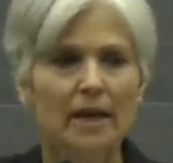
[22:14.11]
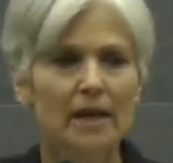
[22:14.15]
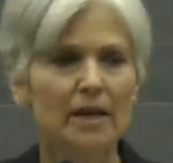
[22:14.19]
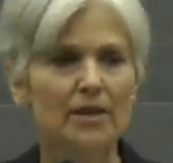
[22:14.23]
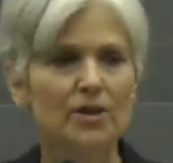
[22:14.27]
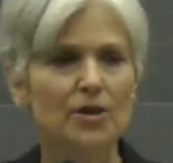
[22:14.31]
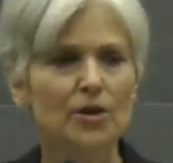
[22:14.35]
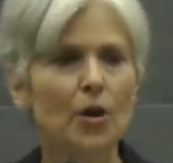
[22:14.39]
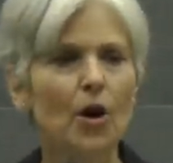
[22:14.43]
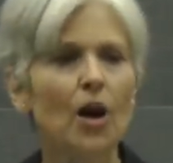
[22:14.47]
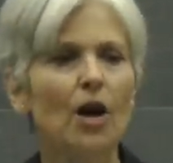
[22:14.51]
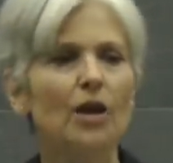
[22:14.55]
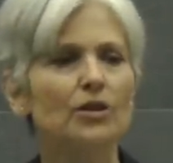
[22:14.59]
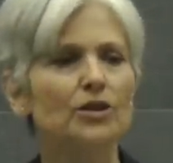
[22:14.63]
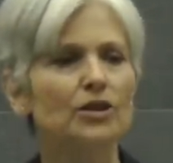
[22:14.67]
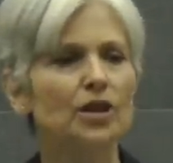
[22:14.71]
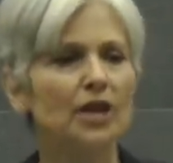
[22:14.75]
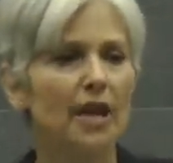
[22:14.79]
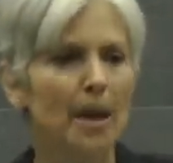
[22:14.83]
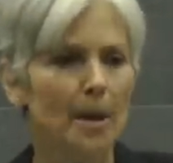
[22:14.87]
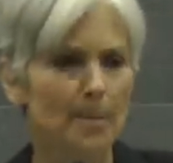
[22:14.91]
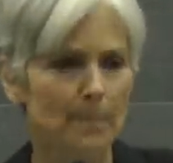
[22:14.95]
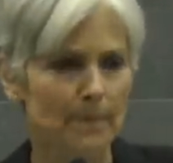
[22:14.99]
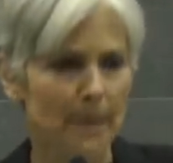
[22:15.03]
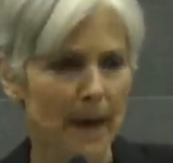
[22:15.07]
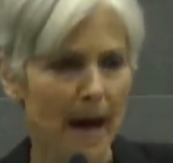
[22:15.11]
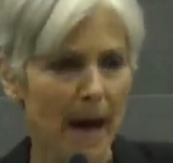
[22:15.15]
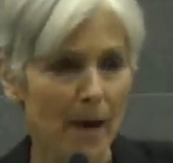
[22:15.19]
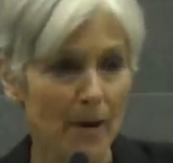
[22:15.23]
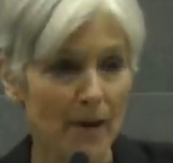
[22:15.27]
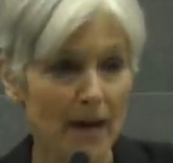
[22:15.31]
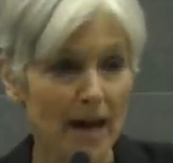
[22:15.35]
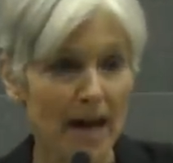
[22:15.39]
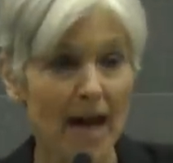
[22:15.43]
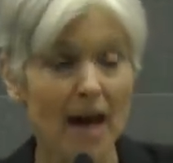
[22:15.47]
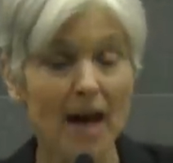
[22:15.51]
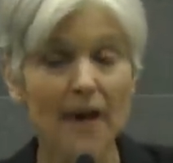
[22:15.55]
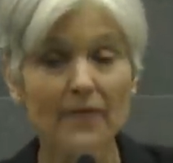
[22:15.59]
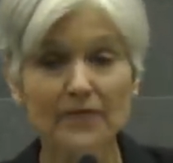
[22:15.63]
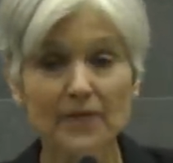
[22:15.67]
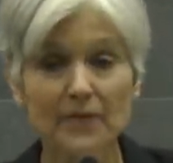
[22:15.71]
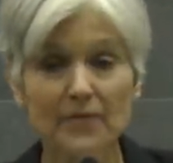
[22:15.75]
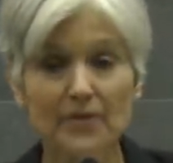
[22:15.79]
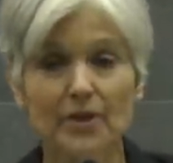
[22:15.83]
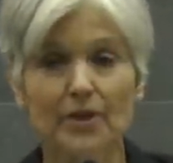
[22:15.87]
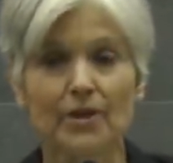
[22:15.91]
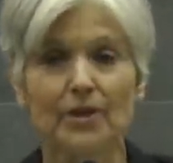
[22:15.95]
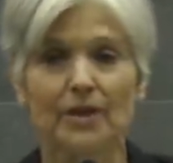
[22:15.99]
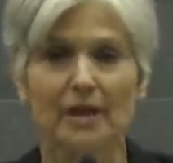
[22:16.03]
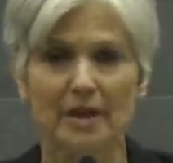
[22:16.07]
it's costing about half
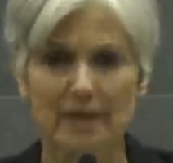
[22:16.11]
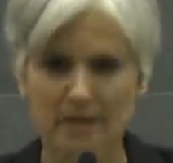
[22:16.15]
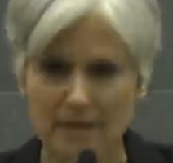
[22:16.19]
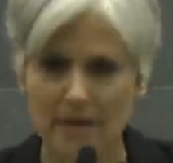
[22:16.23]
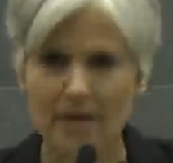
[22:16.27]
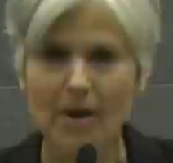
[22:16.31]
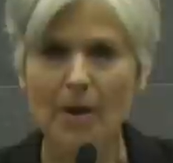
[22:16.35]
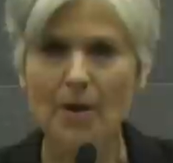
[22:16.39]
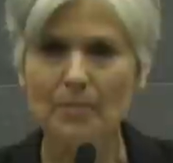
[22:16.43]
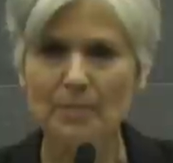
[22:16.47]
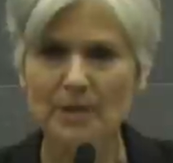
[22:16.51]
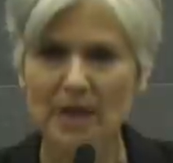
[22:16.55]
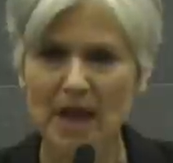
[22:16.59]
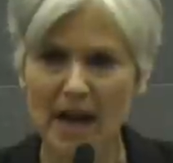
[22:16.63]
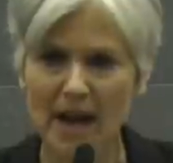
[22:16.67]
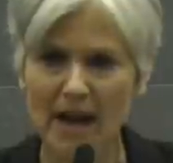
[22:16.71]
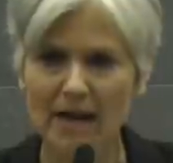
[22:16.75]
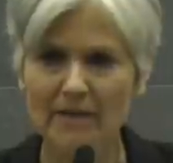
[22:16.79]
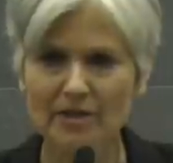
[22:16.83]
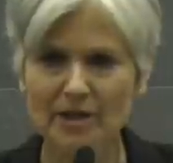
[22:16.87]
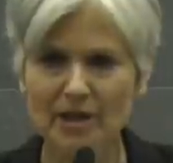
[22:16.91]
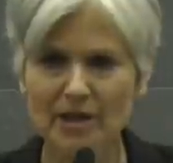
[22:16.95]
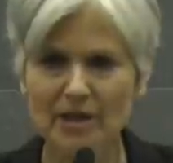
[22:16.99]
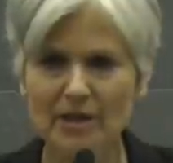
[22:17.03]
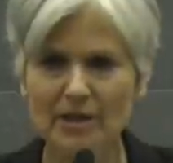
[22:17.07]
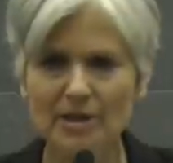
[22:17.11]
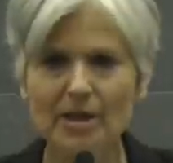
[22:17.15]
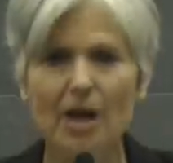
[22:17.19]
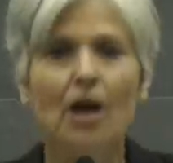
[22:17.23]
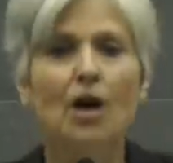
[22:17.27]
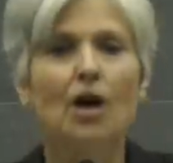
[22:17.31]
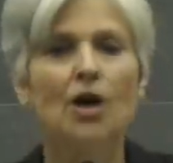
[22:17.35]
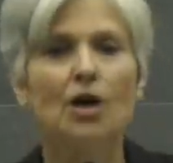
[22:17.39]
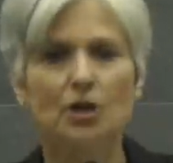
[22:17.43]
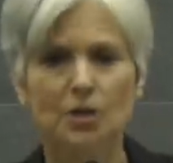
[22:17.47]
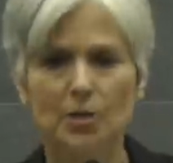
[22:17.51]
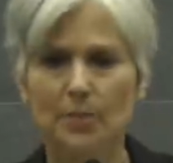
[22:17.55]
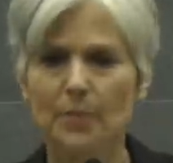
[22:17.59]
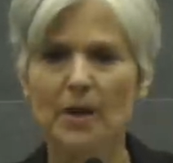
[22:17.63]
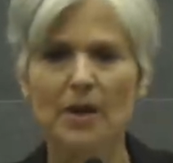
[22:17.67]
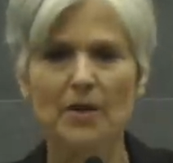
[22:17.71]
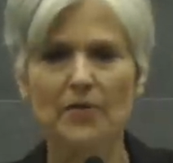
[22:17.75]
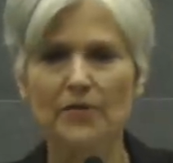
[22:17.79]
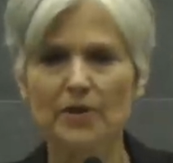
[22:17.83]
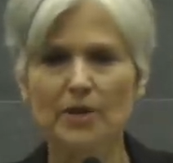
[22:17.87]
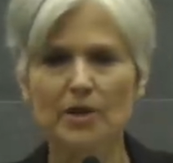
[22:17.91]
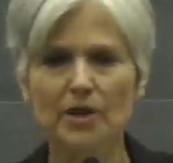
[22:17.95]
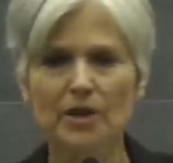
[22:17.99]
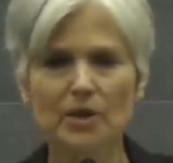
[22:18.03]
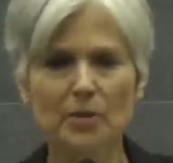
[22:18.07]
of your income taxes to pay
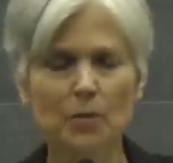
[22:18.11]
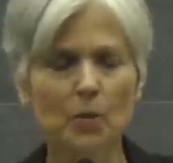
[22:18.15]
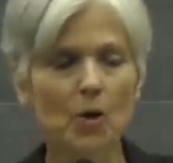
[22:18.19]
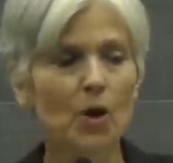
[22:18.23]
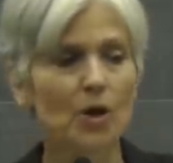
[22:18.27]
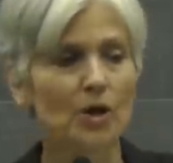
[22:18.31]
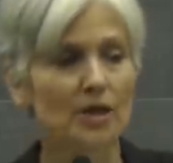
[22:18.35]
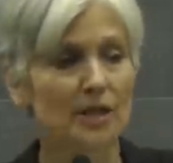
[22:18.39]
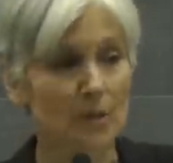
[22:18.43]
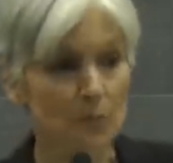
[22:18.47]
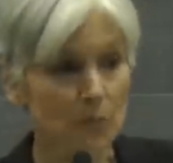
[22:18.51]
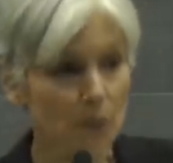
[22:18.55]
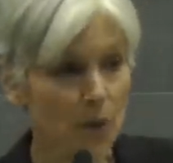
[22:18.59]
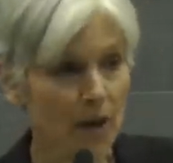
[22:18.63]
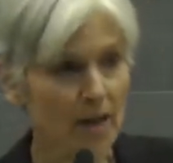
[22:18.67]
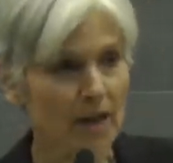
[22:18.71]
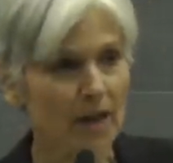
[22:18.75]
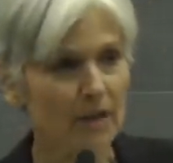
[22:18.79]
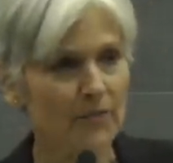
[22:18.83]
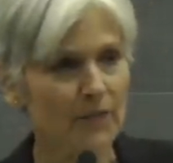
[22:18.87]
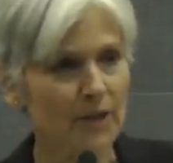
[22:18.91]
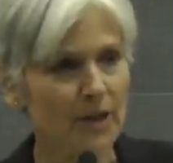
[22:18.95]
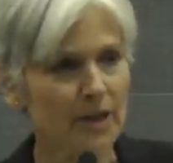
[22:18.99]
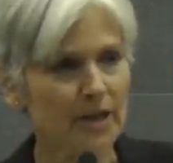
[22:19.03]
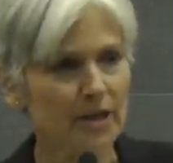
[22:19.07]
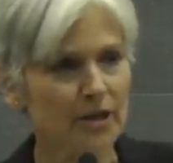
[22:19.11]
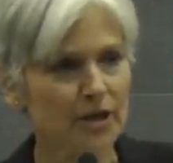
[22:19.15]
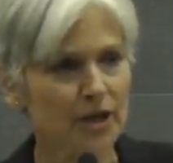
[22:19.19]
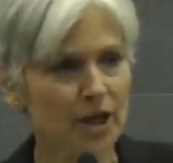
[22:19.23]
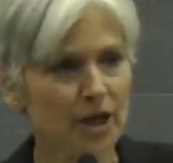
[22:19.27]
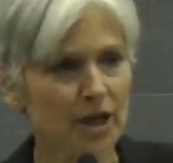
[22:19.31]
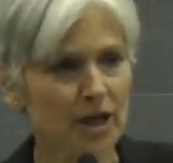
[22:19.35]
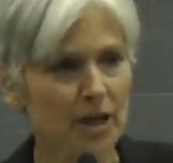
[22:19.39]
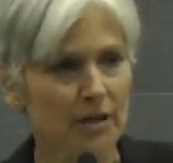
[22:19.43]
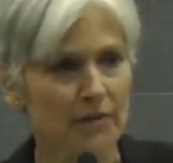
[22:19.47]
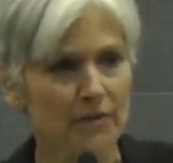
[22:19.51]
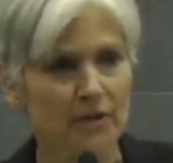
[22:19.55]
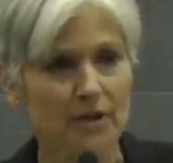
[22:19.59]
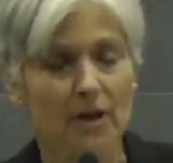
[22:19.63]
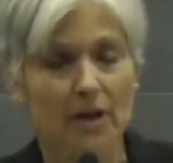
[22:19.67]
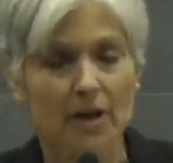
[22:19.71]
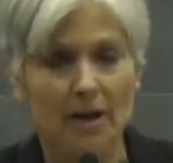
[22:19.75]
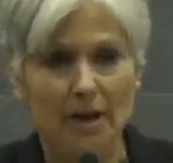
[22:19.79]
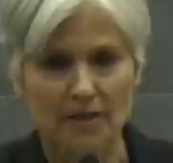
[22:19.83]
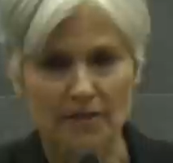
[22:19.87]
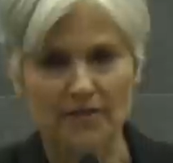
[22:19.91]
for these wars. And what have we achieved?